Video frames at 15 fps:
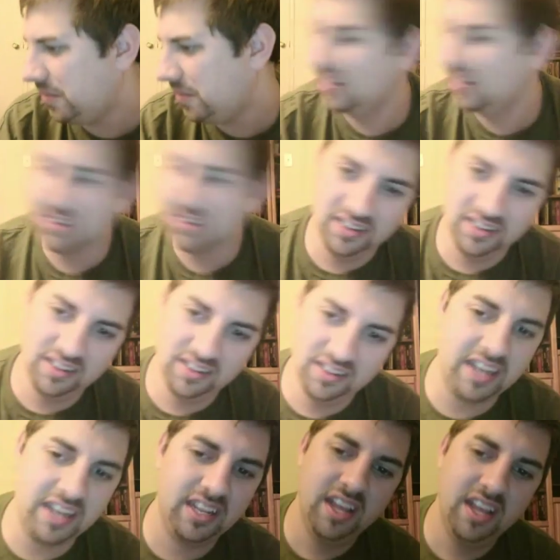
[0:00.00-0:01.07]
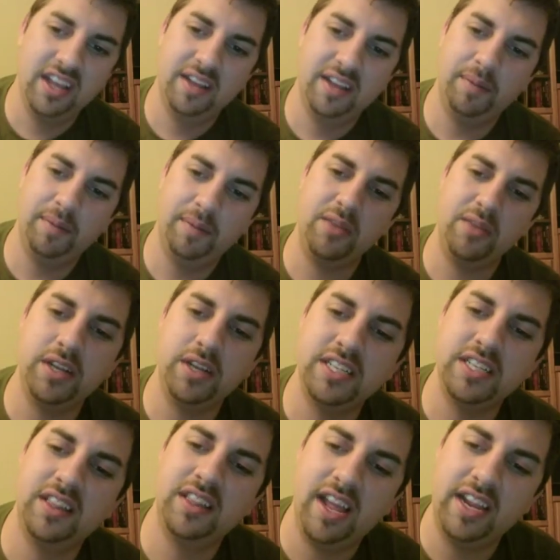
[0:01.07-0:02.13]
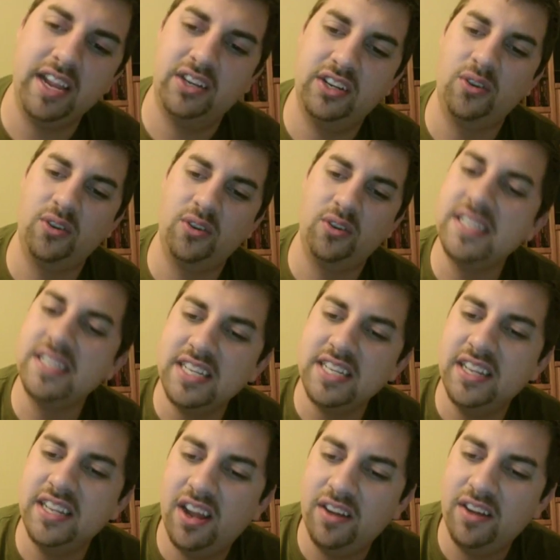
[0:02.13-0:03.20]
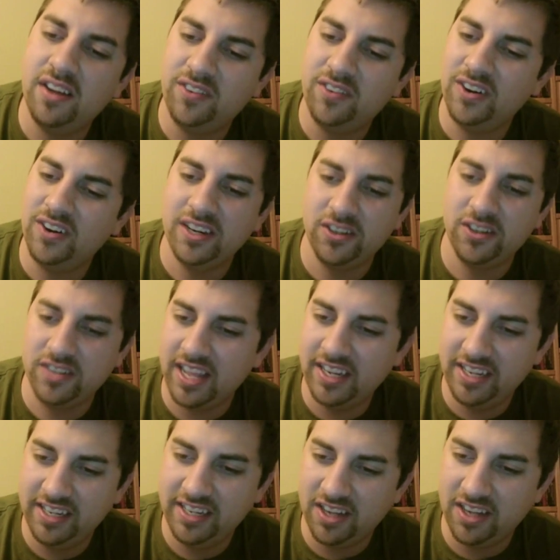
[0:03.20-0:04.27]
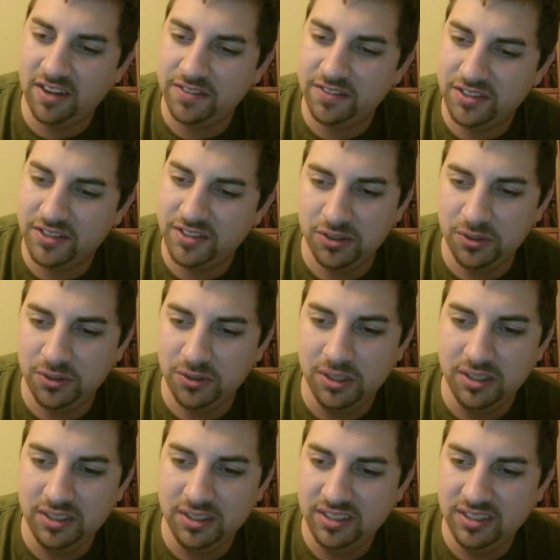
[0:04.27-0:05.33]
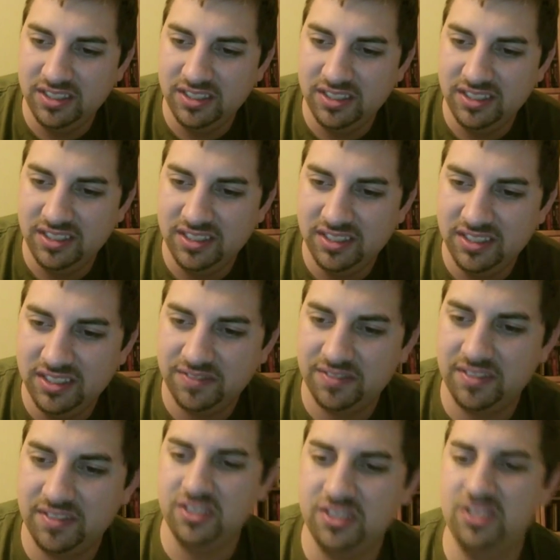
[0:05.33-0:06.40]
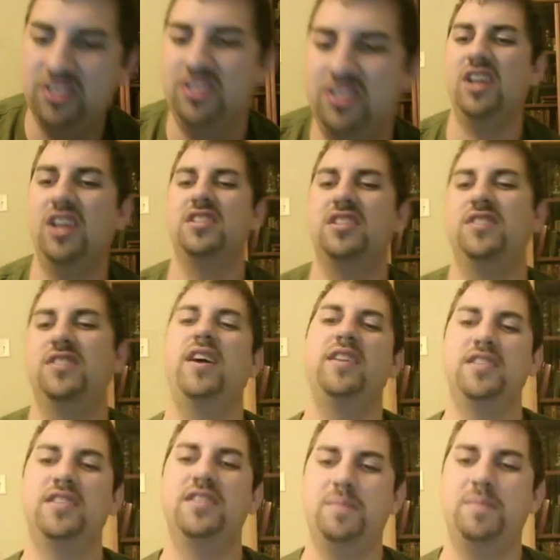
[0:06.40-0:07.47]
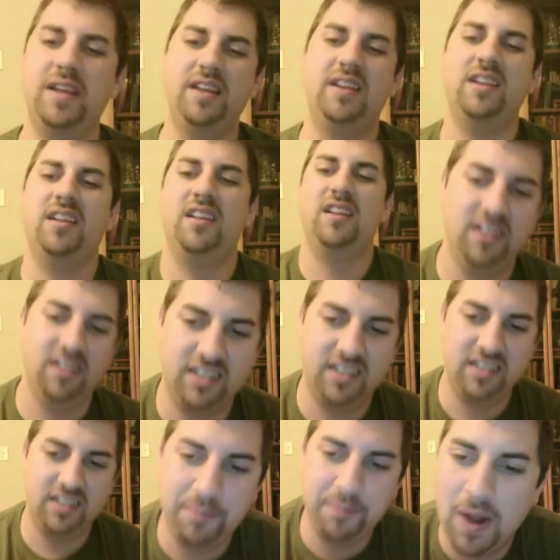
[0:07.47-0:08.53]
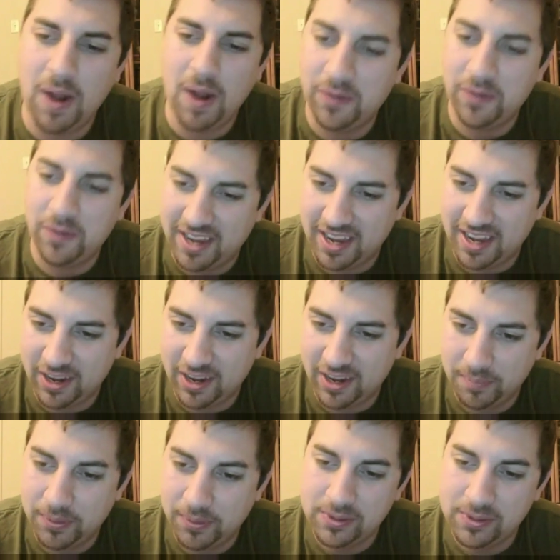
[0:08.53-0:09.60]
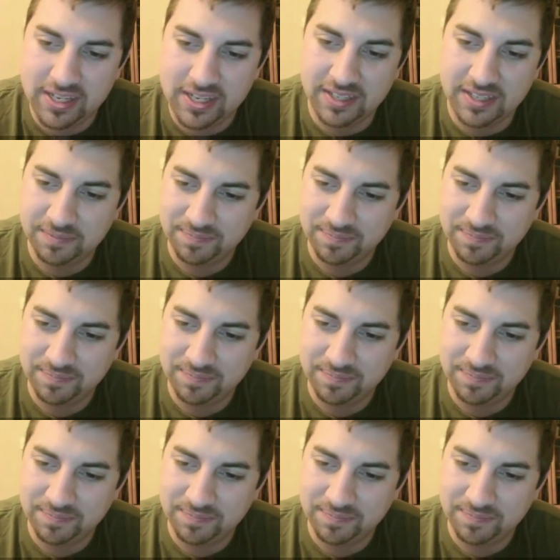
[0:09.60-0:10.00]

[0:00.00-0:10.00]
like, but he wasn't, like, crazy enough or entertaining enough to justify just being kept around like a Gary Busey.